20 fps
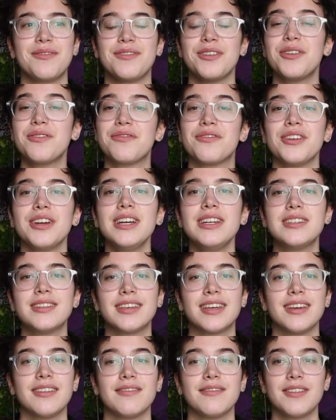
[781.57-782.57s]
Feel free
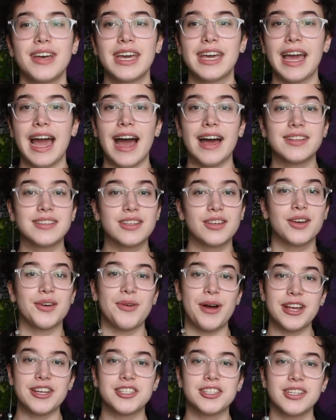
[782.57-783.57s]
to ask
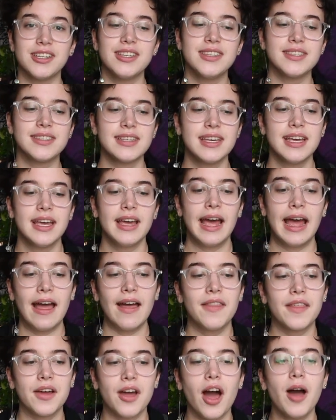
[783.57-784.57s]
questions
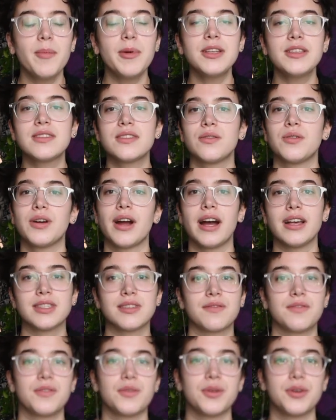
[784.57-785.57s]
in the comments or
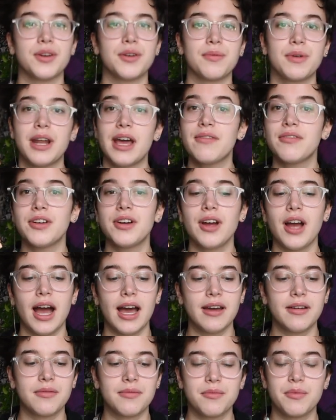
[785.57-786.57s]
ask for whatever.
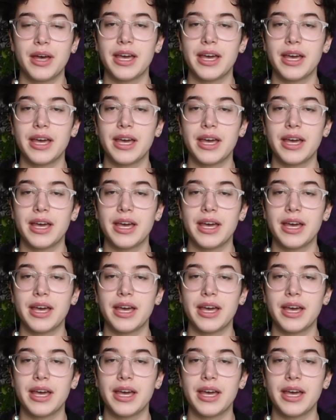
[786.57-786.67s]
I